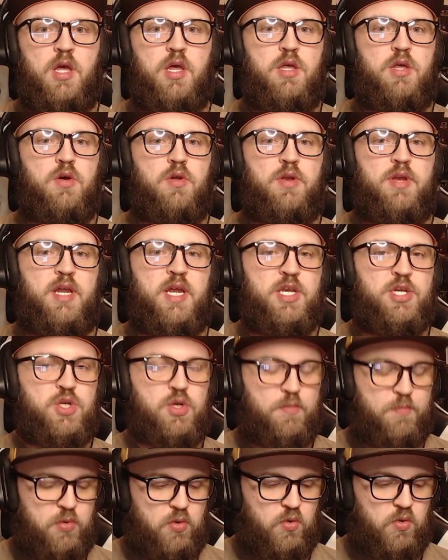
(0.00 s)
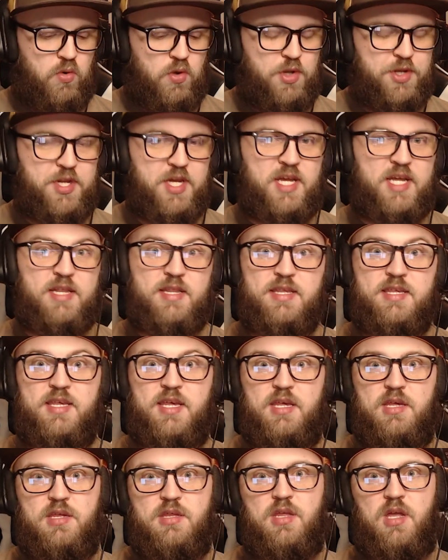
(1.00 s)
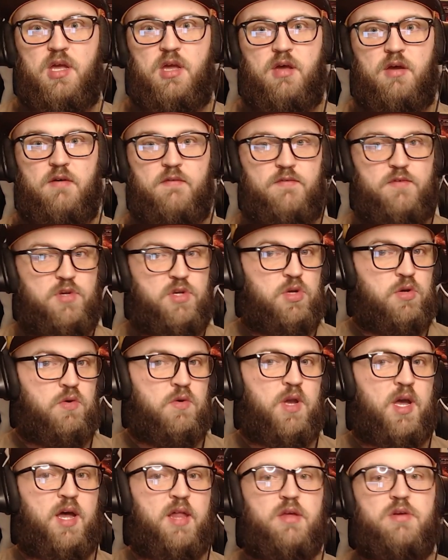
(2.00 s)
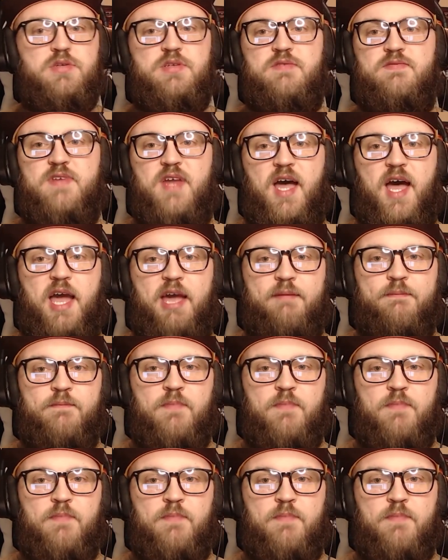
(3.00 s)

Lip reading: You'll need your pool to consist of 2 colors of die,